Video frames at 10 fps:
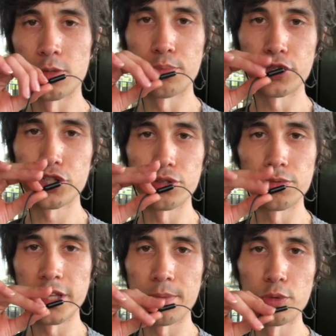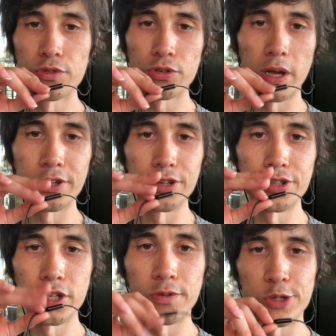put that moves around your
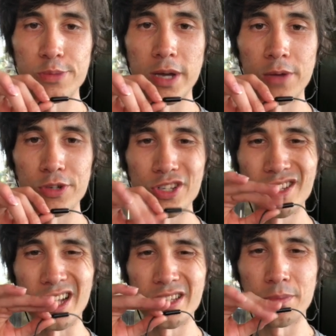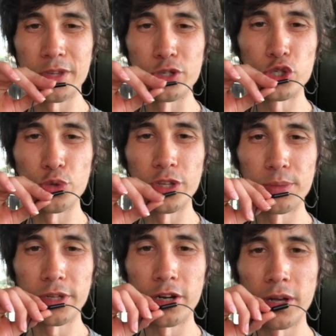cervical spine, which is not something you should
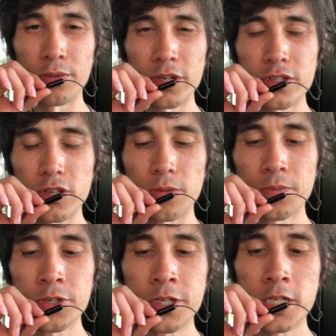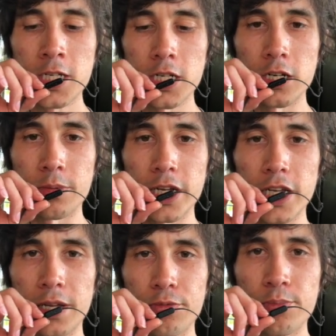really play around with. So
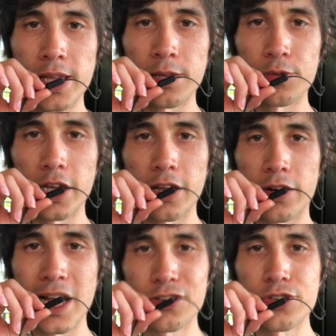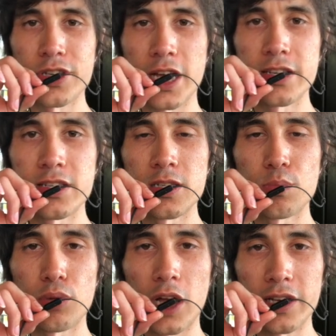I mainly relied on exercises,
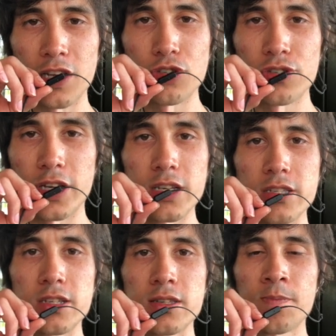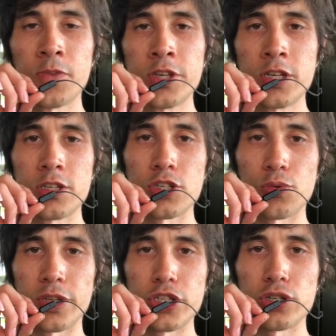block exercises,
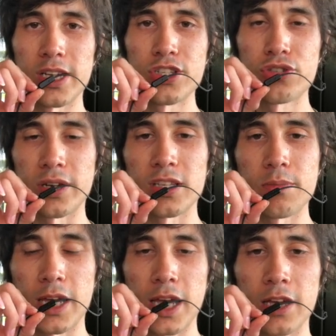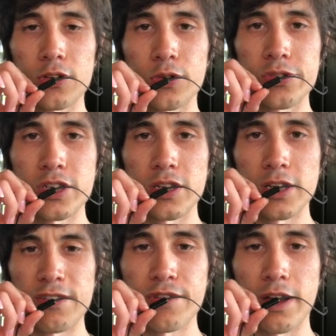to really try and strengthen my ankles
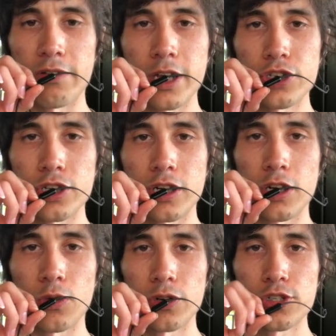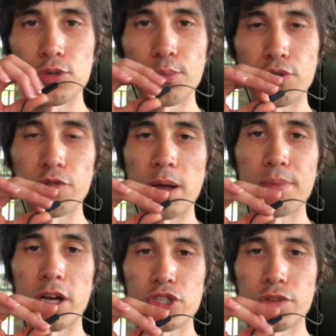and foundation in order to improve my
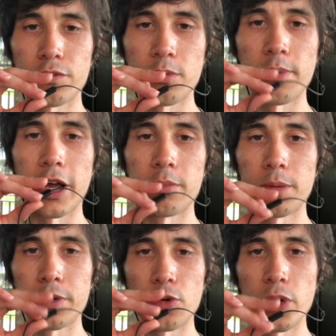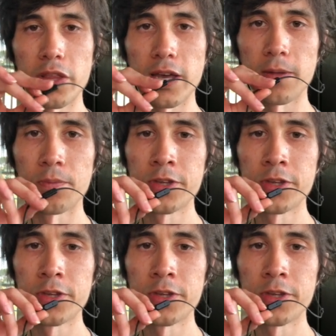posture from the bottom up in a way that